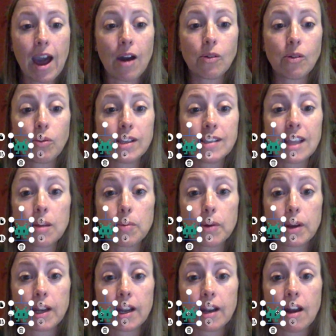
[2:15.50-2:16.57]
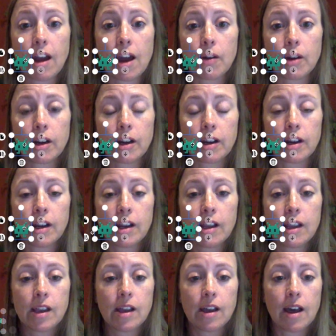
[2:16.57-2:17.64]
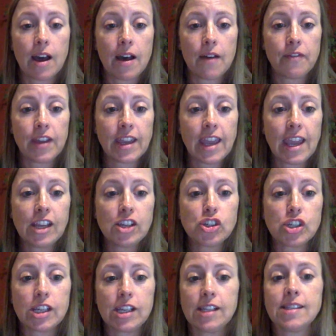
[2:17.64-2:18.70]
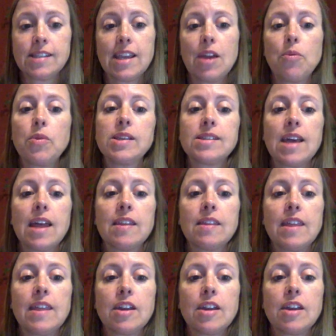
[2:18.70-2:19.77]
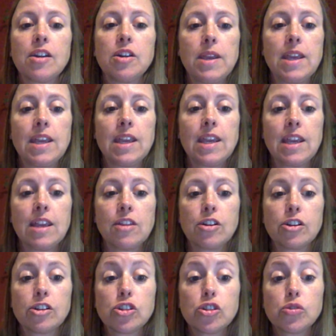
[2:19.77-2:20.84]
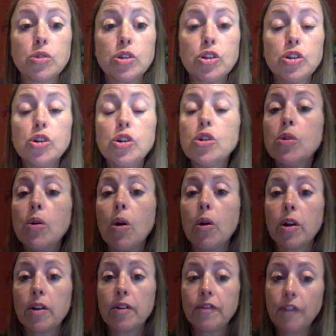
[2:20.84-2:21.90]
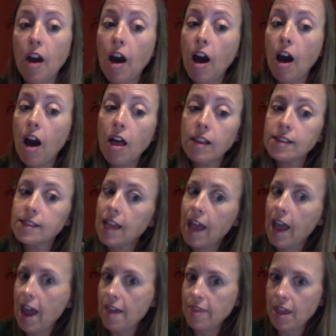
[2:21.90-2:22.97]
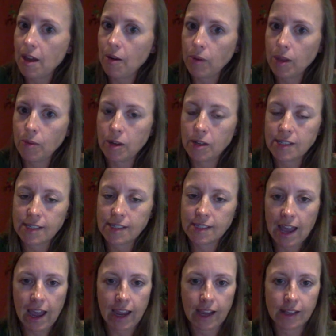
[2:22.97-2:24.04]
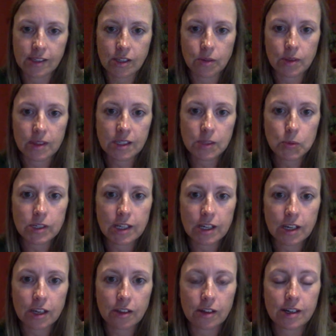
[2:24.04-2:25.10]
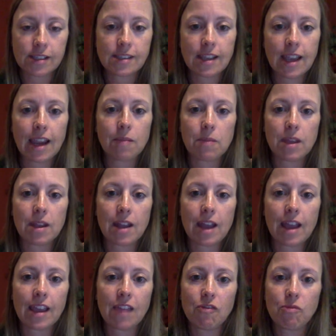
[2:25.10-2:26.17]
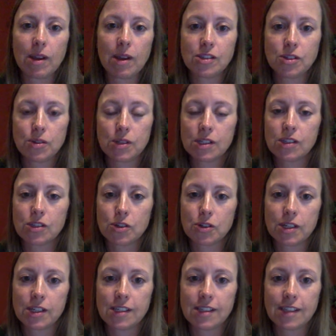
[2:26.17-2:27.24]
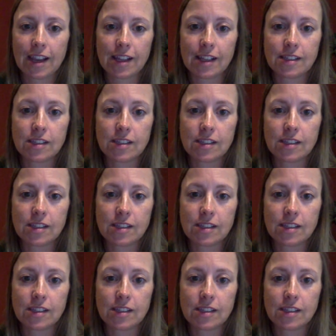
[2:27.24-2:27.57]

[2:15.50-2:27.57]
we celebrated our vacations, and we said that they could be either true or false and that we would decide. So in this particular assignment, I gave my students 30 seconds